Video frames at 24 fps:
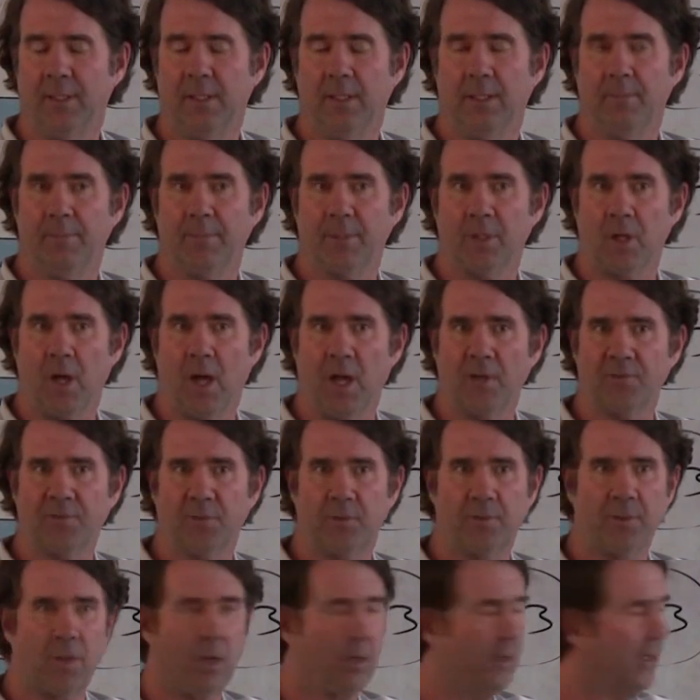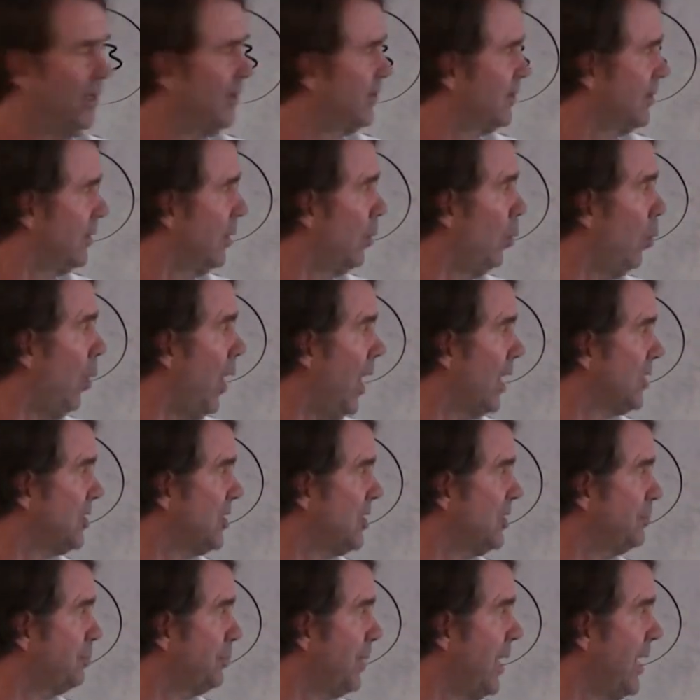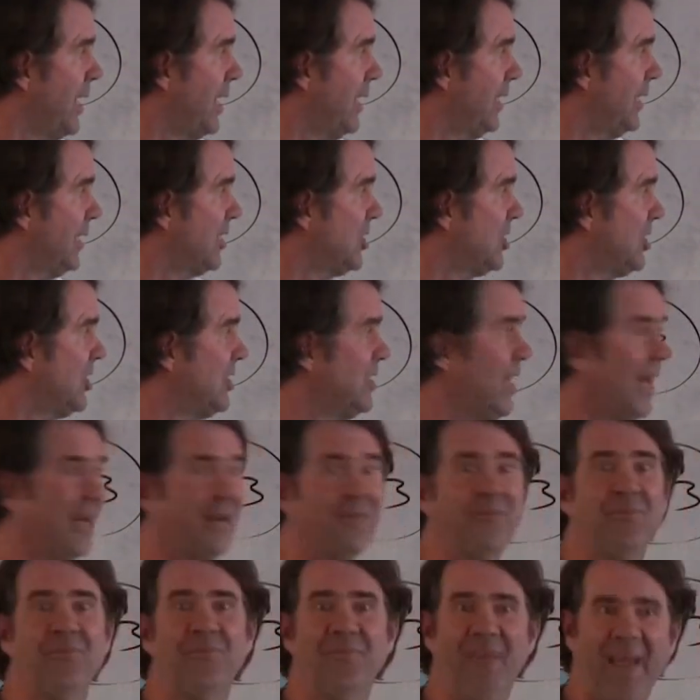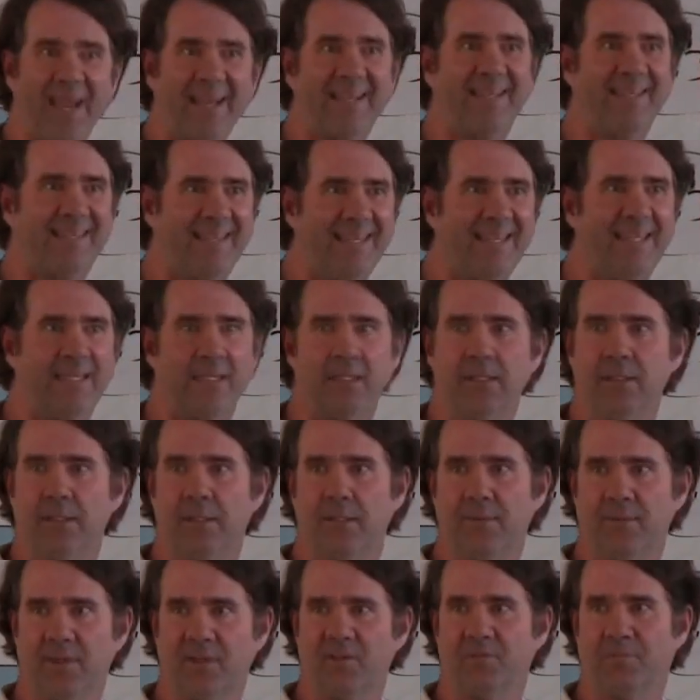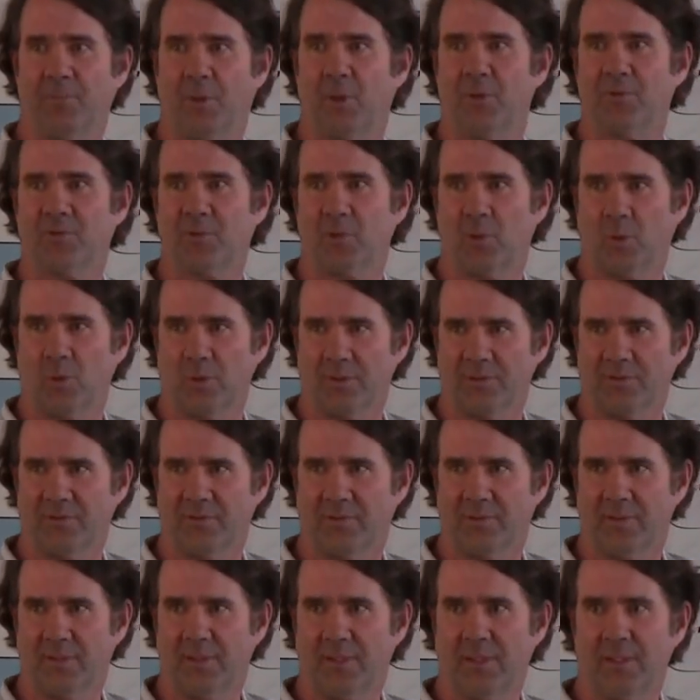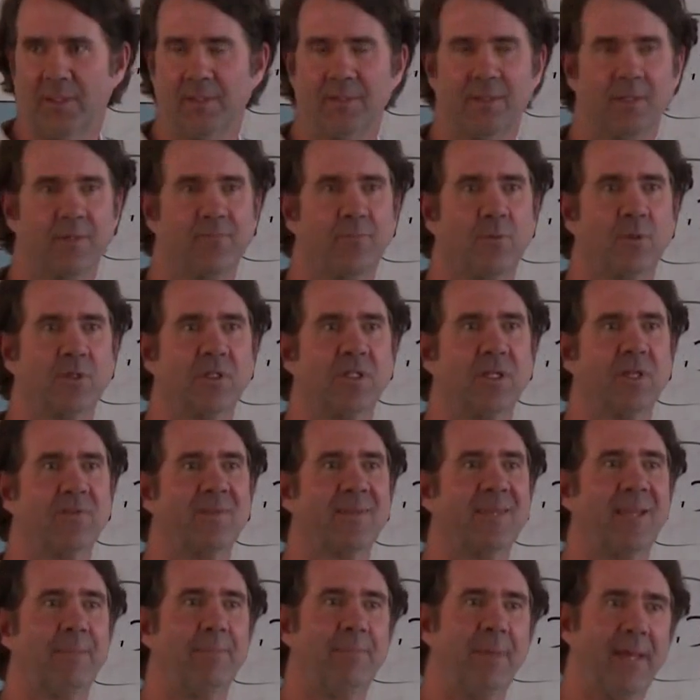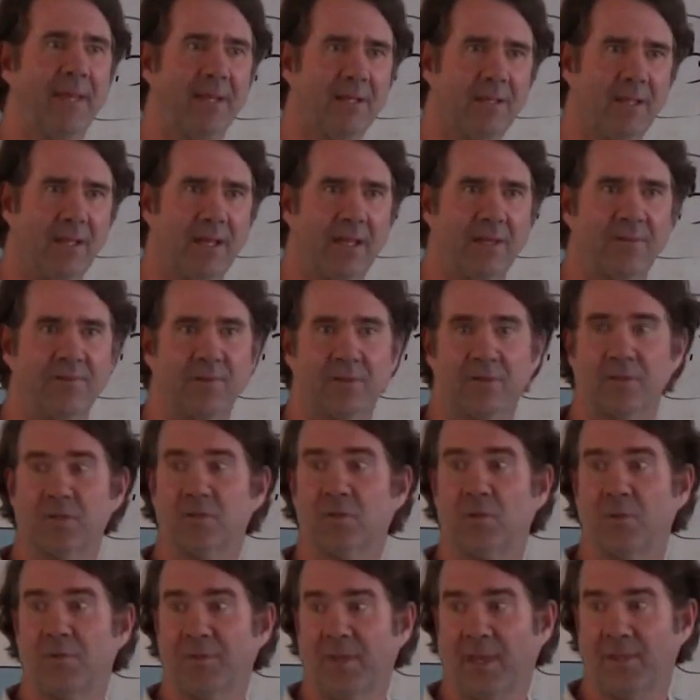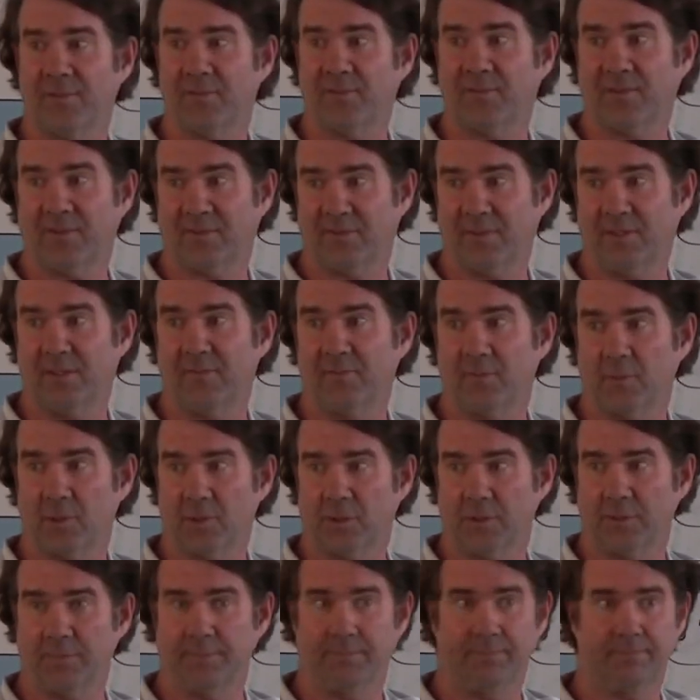But also notice, while she's breaking it, she's not affecting this boat's course. Therefore, she doesn't get penalized under the 2016 version.